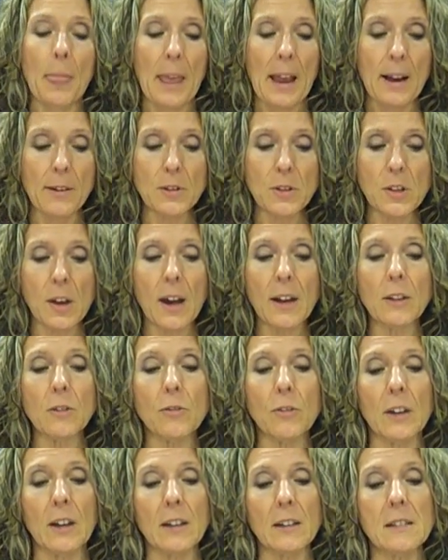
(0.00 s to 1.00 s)
have side
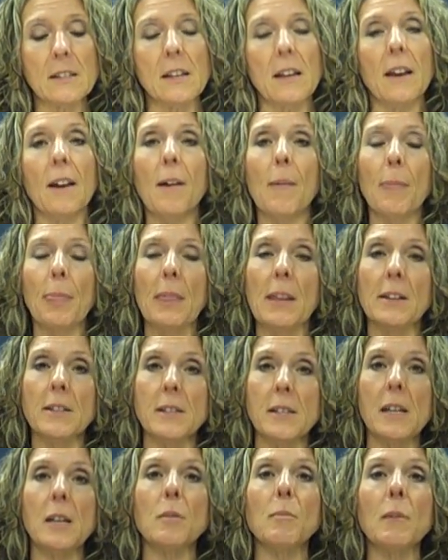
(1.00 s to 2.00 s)
effects, and
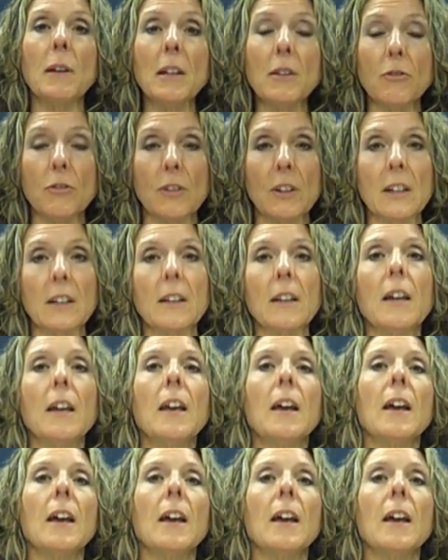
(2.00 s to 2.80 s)
acetaminophen